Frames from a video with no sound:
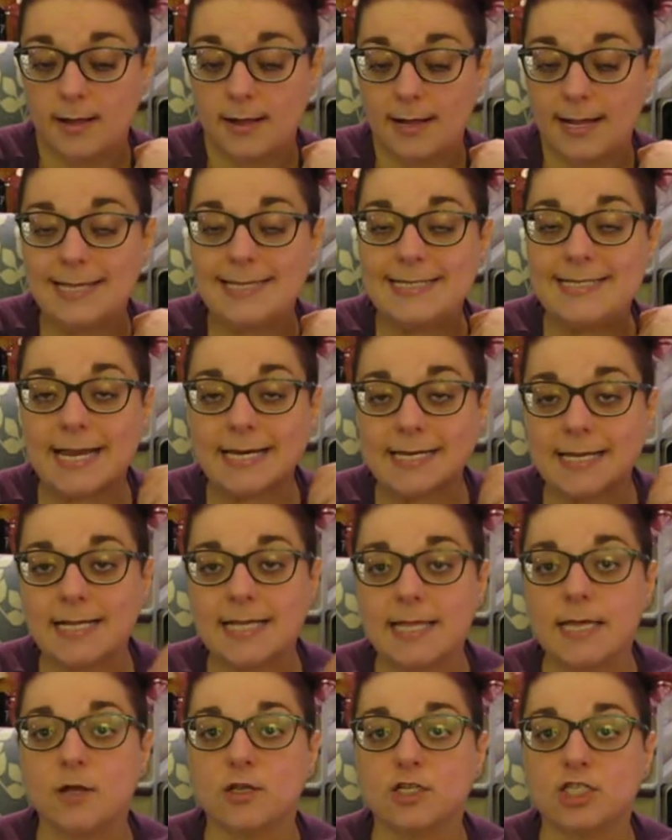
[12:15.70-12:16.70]
And
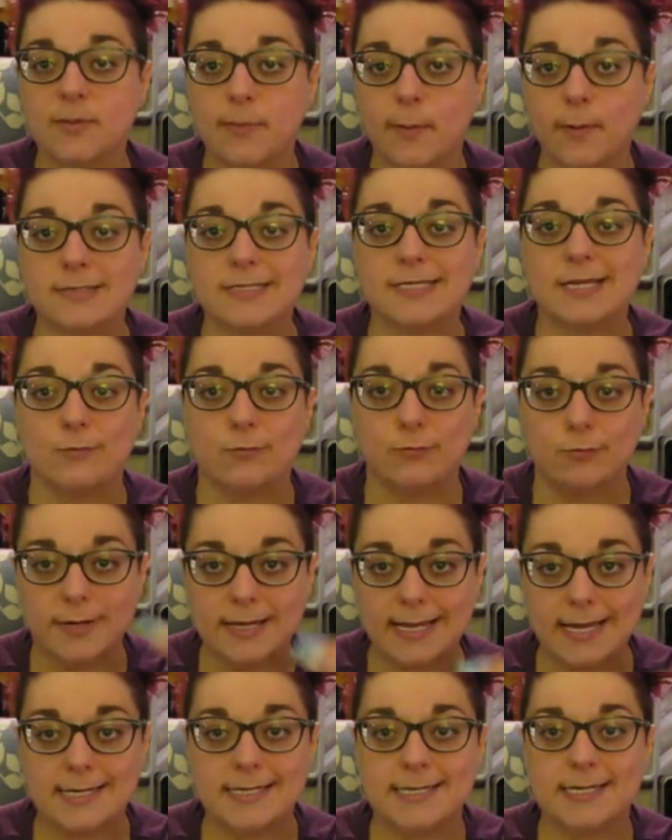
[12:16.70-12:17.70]
technically, you're supposed to
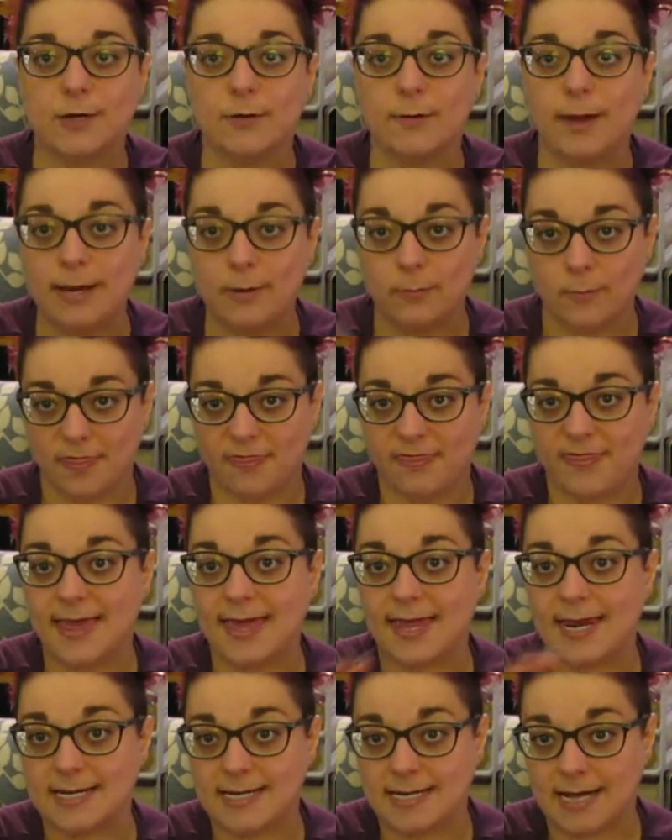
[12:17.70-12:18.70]
reintegrate one
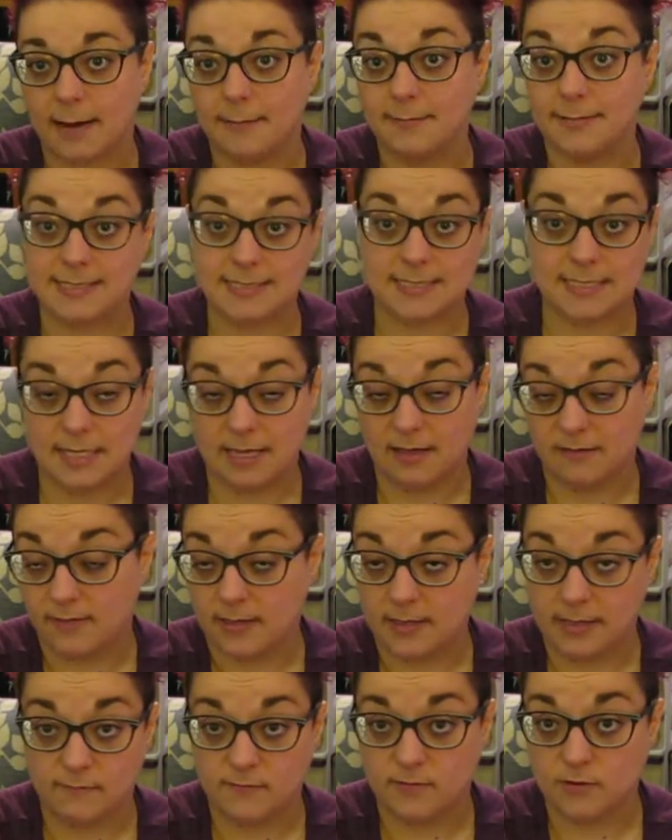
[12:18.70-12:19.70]
thing at a time to see if
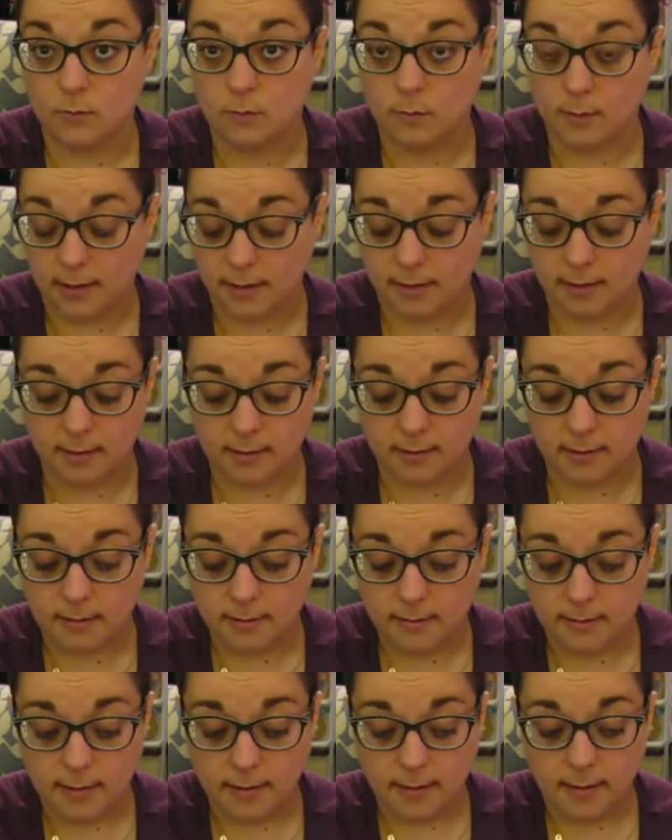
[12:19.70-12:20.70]
it gives you anything.
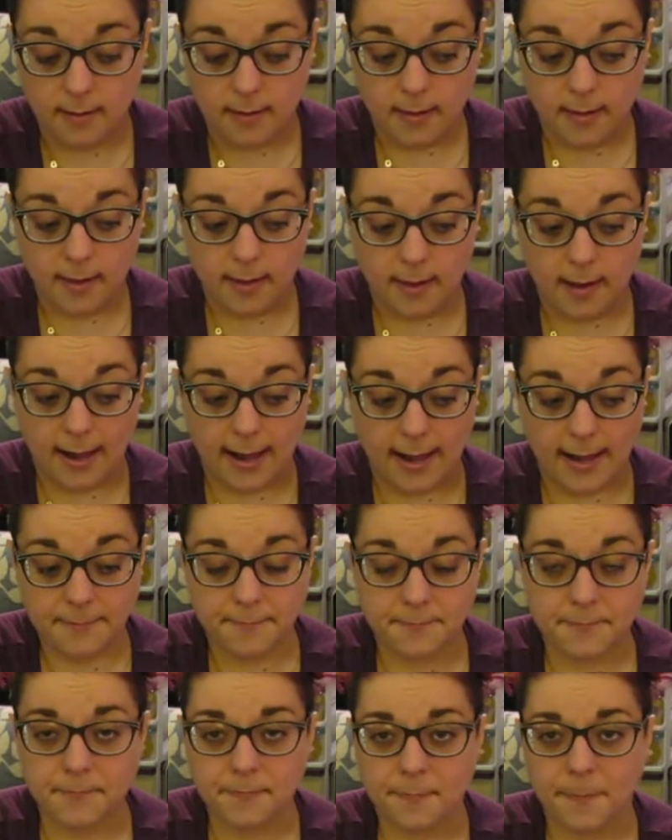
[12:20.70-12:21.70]

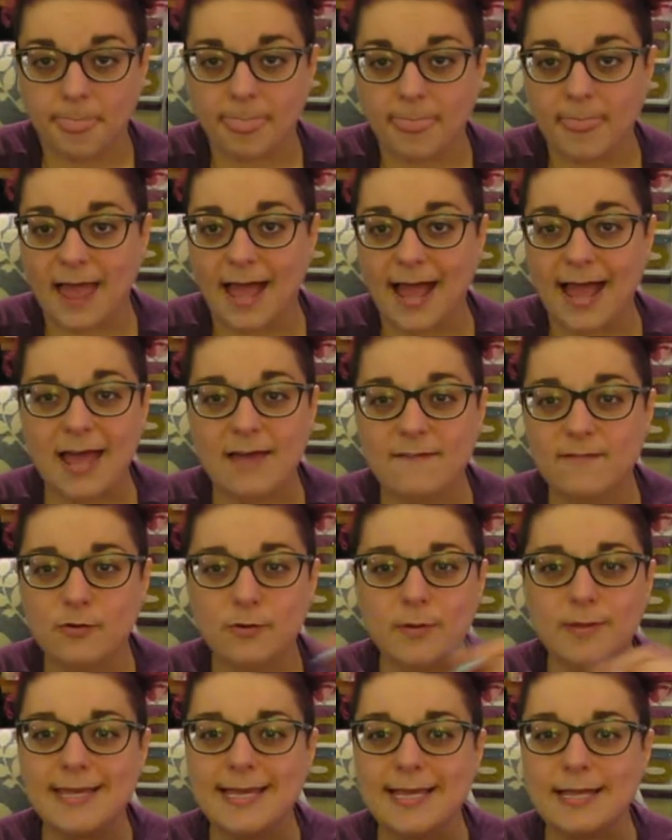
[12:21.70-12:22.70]
And I
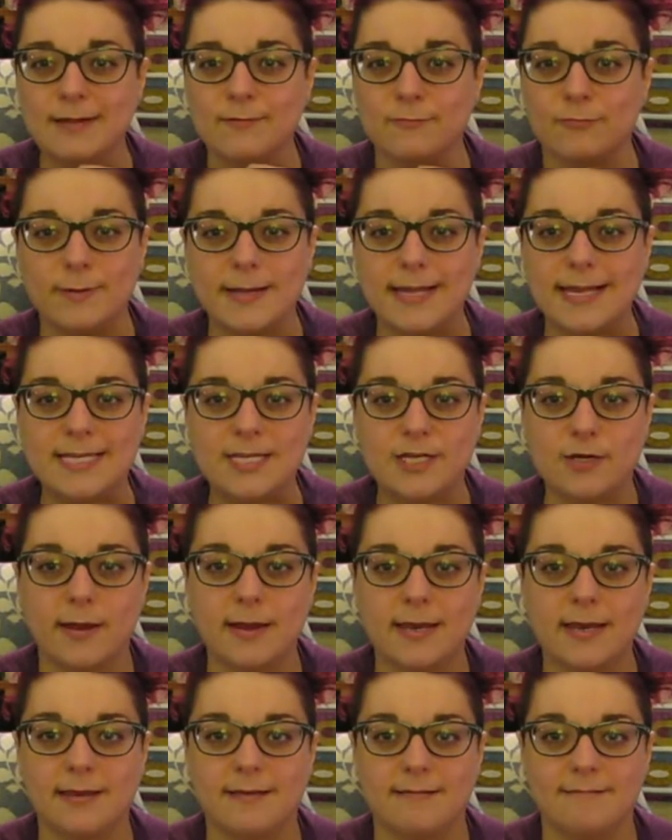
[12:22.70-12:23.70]
haven't really
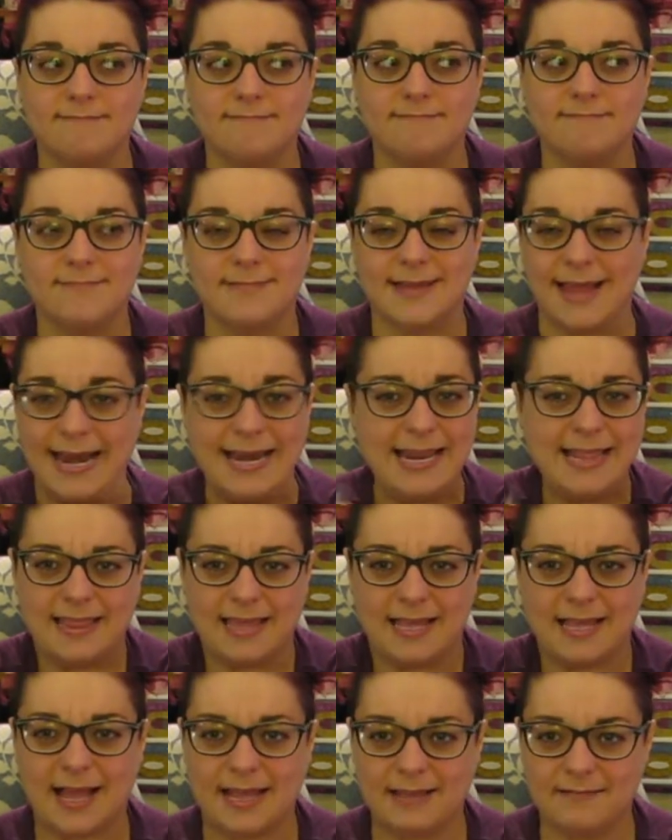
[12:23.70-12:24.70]
reintegrated
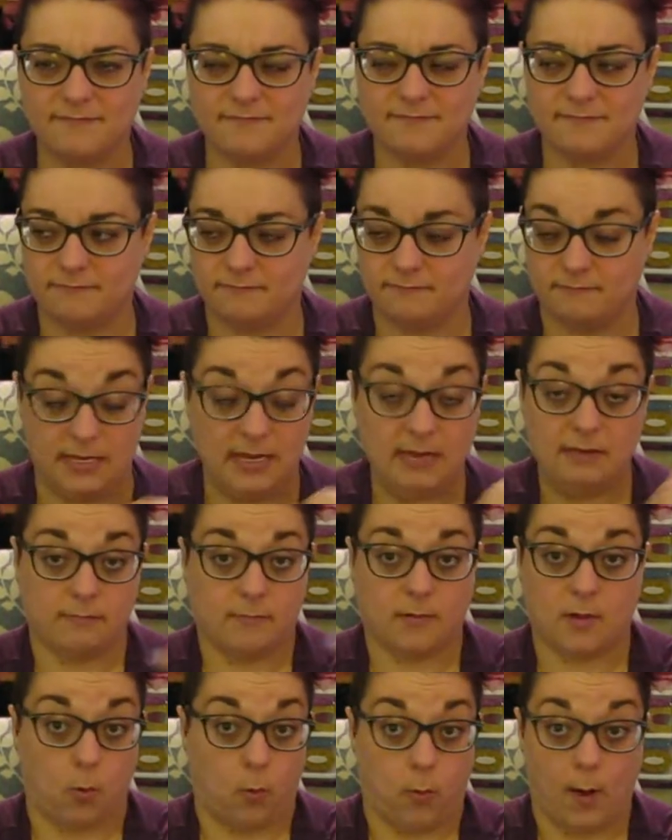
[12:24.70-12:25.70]
anything. I eat
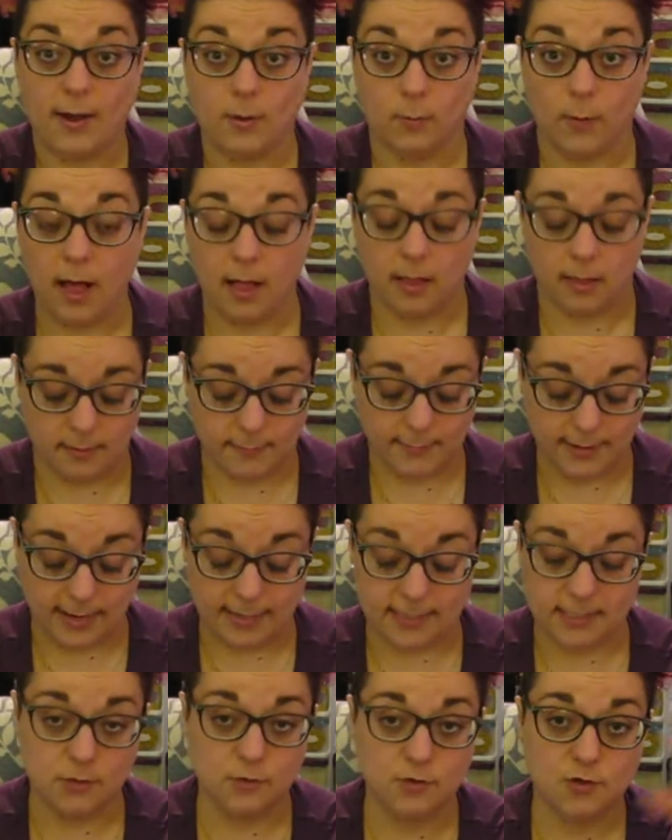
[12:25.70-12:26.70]
quite well. I mean,
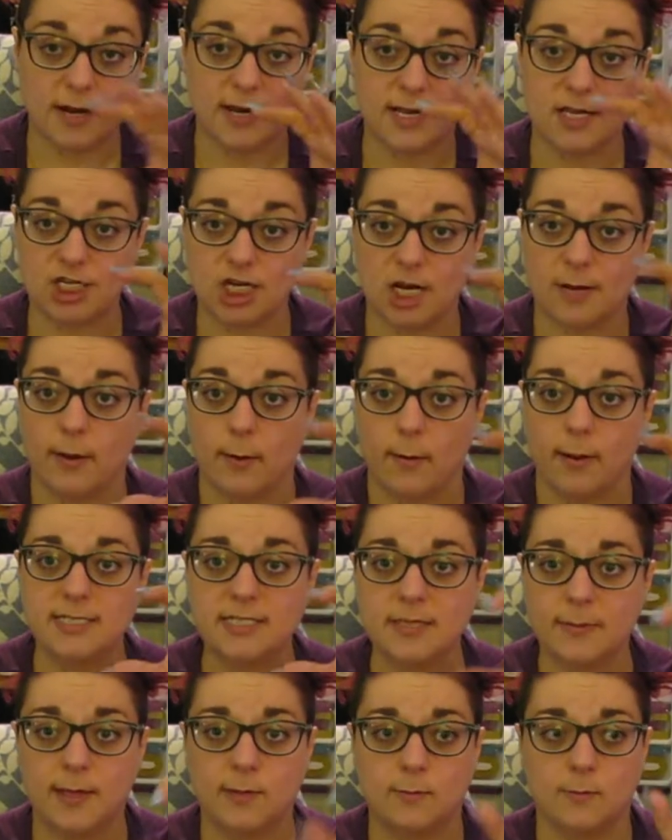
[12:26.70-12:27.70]
I do try to share my
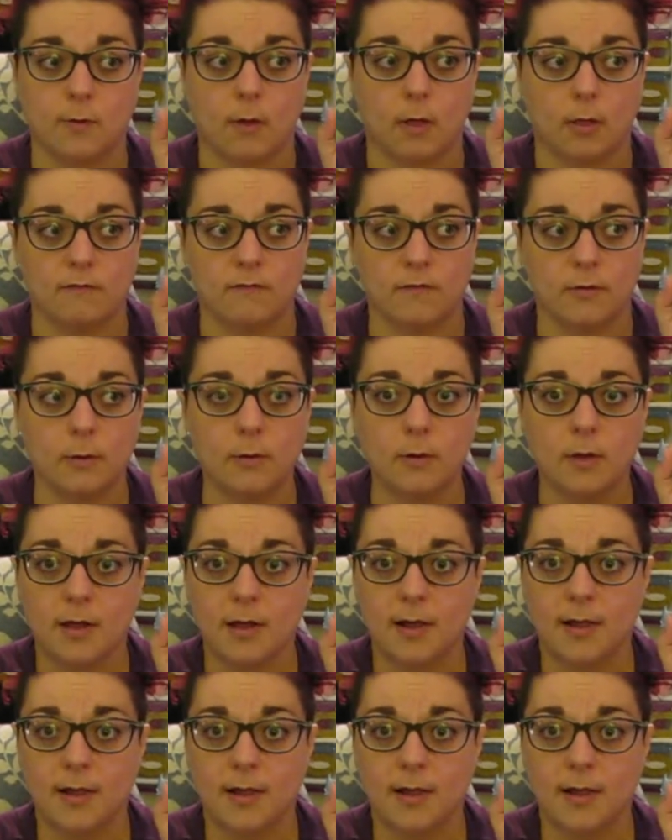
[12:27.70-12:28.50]
recipes with all of you.